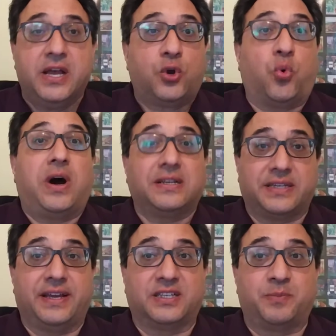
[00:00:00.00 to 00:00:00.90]

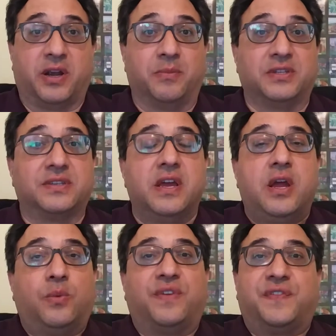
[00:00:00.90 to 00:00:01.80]
Quasi-experiments
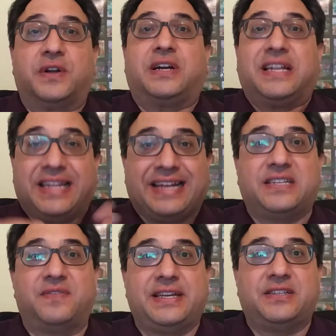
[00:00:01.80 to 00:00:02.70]
refer
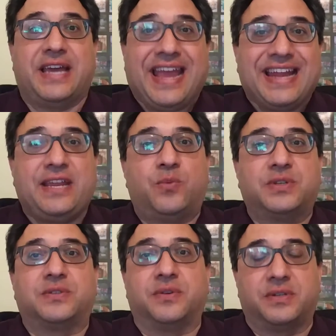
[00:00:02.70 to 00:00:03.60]
collectively to any
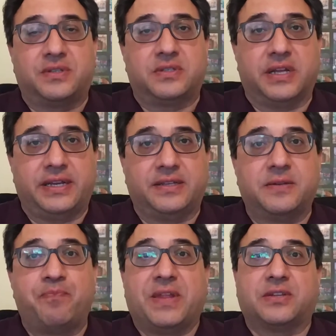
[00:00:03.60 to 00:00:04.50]
research studies
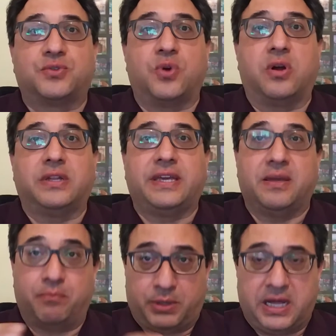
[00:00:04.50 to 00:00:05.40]
that strongly
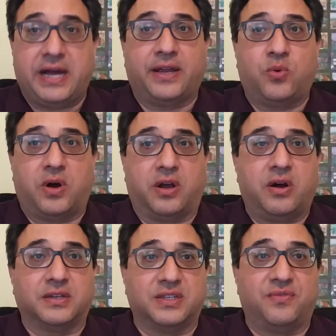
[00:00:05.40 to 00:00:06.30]
imply
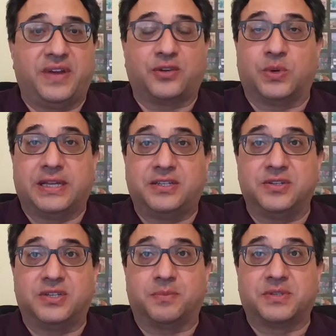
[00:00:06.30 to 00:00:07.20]
cause and effect
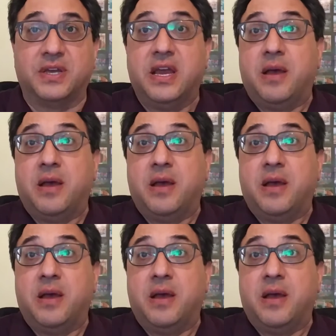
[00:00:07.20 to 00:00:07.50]
relationships,